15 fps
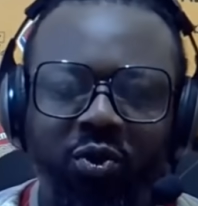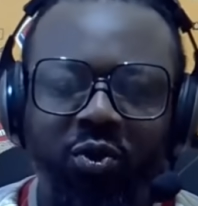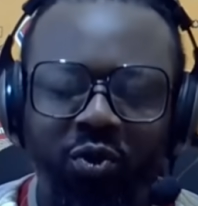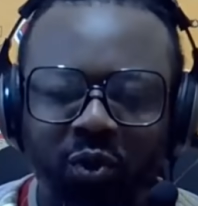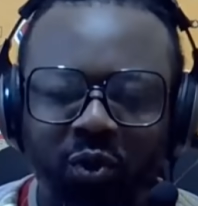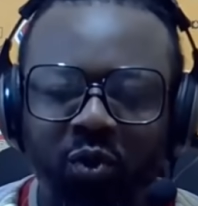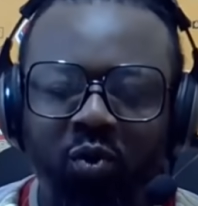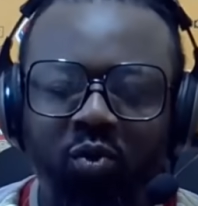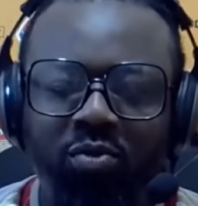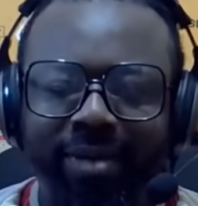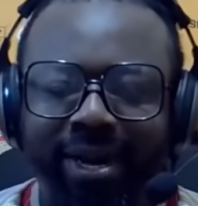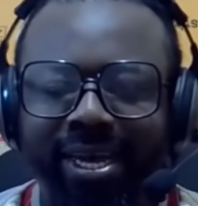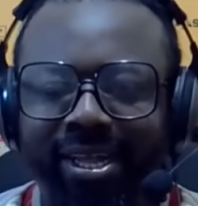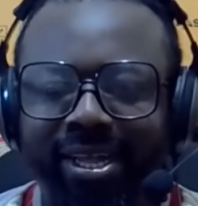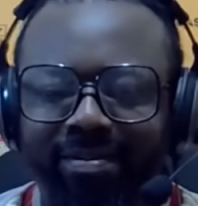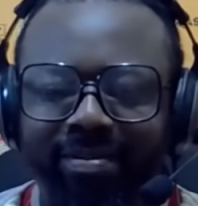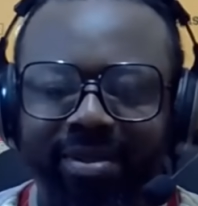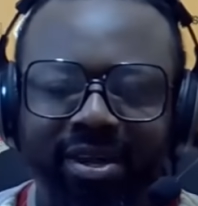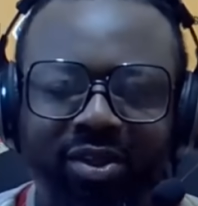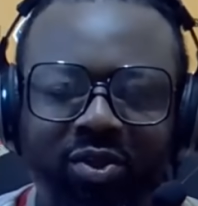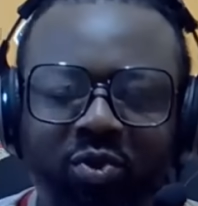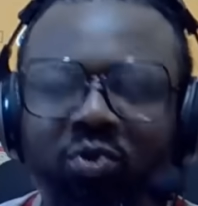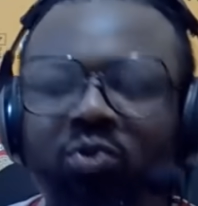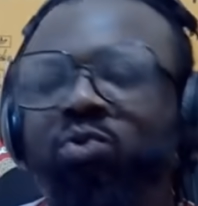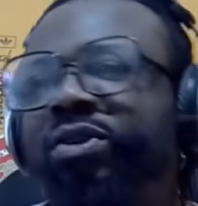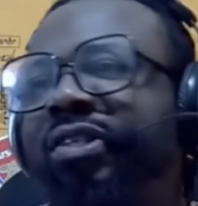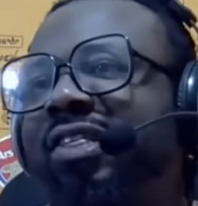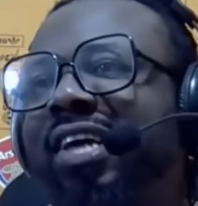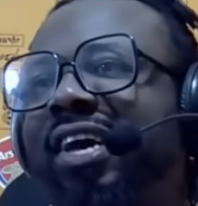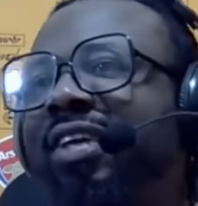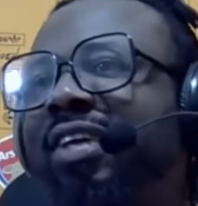show. My name is CHUKS